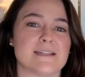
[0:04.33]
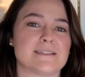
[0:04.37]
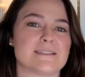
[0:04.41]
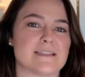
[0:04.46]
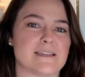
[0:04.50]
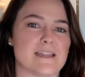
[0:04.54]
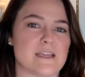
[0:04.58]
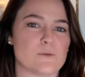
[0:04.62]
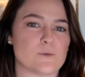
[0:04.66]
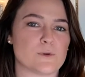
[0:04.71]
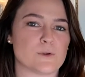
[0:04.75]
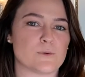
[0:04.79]

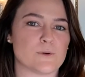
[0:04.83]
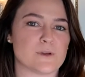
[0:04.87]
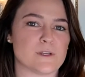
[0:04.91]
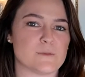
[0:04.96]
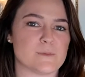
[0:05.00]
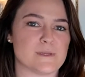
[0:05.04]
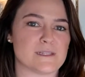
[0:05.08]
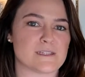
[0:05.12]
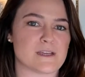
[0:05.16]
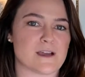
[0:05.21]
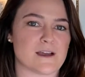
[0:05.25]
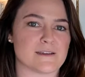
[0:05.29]
Today we're going
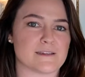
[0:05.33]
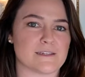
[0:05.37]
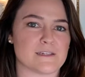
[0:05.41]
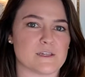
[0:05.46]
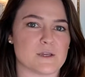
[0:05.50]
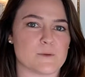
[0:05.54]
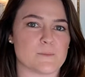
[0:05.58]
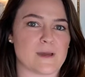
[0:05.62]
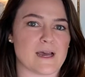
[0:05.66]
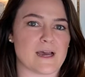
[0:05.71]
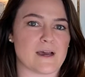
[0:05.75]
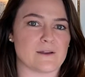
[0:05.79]
to be
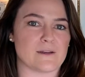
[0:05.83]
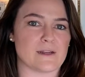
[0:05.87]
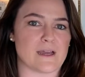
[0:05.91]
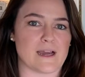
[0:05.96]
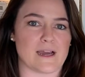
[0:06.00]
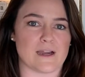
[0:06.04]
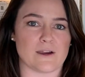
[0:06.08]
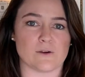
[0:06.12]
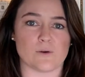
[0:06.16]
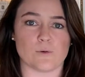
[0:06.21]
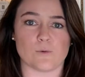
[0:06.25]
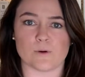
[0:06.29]
talking about
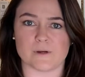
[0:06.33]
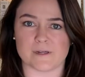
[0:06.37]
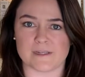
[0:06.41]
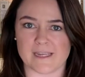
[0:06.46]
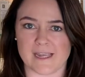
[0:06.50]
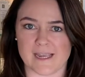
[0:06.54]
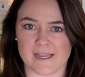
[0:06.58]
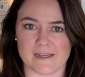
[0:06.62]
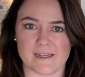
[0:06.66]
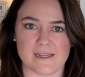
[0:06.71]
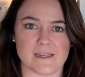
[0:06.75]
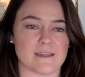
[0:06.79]
our
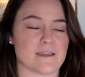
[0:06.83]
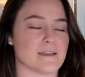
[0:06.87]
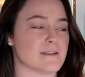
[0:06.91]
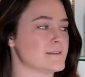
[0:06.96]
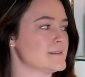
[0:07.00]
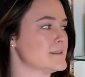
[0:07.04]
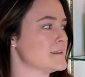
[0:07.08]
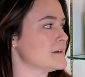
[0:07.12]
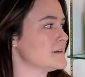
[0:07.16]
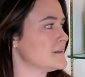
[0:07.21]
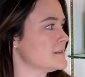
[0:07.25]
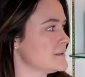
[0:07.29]
organic
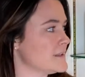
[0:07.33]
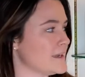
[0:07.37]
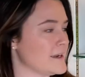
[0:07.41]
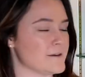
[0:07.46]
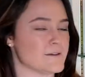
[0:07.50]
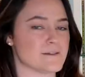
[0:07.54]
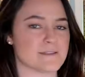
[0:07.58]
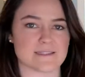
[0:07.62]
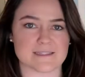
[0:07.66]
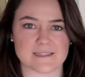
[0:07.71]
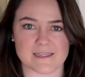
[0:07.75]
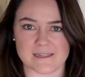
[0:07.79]
LeClair
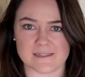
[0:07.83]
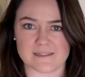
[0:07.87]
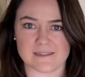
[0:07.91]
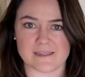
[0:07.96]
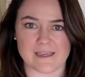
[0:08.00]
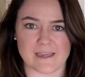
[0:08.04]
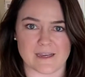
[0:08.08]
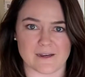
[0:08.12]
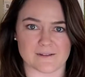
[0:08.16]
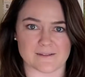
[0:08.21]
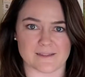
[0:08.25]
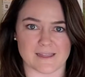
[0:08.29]

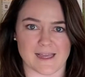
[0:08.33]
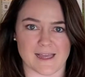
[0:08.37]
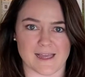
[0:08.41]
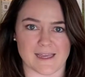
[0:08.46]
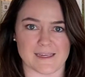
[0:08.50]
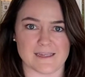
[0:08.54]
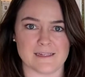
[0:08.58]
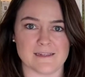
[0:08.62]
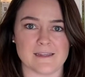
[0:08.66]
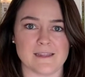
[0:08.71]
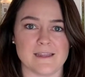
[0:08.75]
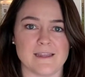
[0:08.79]
skincare
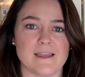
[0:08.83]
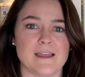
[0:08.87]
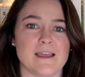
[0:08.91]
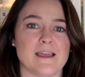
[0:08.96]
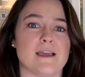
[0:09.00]
line.